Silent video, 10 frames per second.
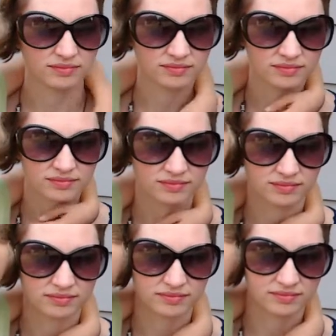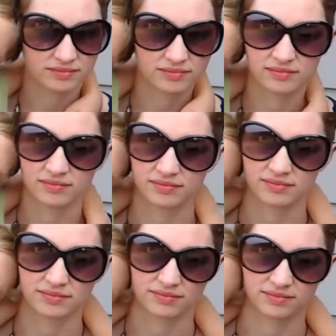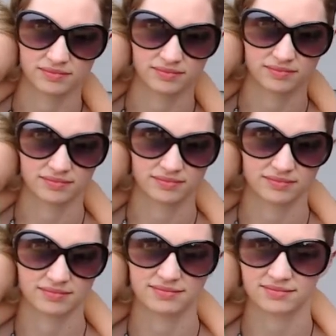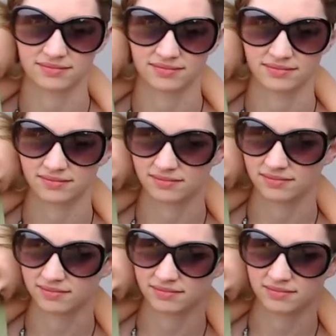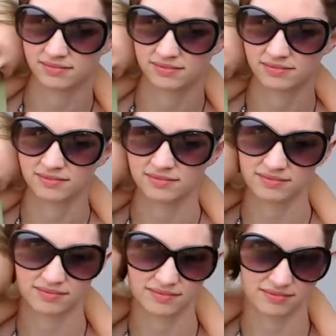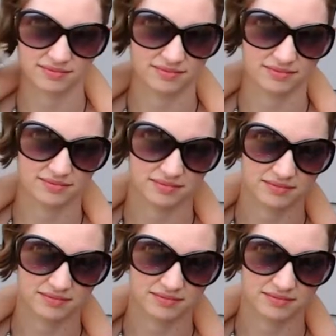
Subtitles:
[no speech]